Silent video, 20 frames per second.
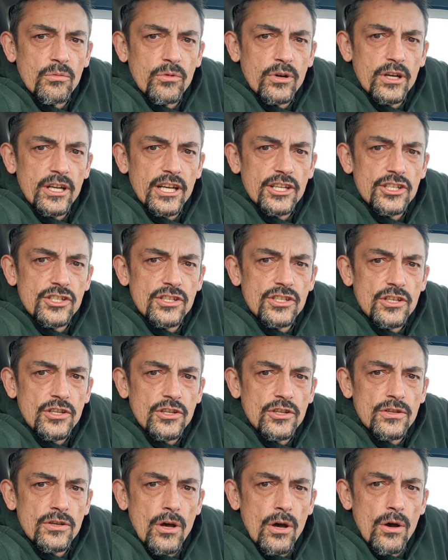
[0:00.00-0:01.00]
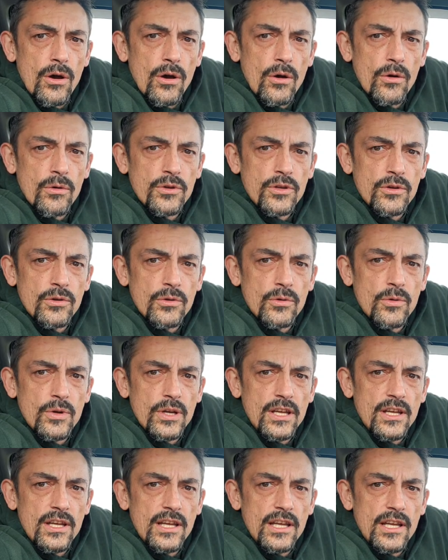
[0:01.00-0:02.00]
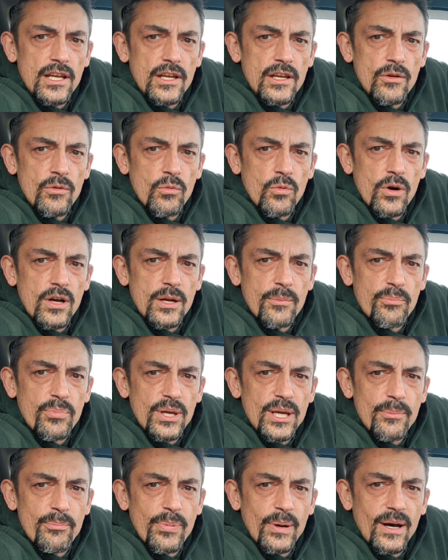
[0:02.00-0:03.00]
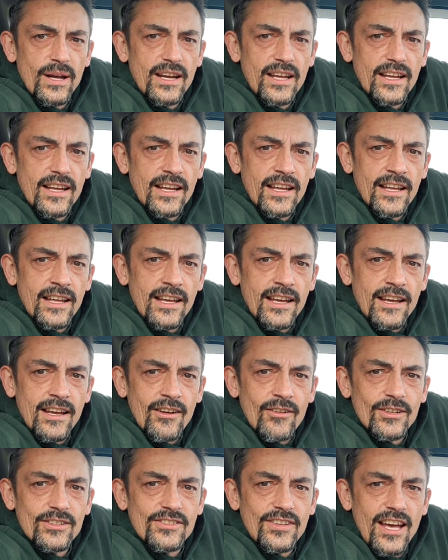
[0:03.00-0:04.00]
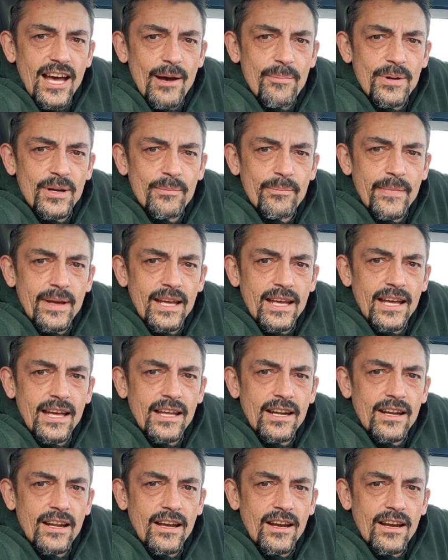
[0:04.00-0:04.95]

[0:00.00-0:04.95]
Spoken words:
Rich, yo, UE, what a B, buddy. What's happening, man?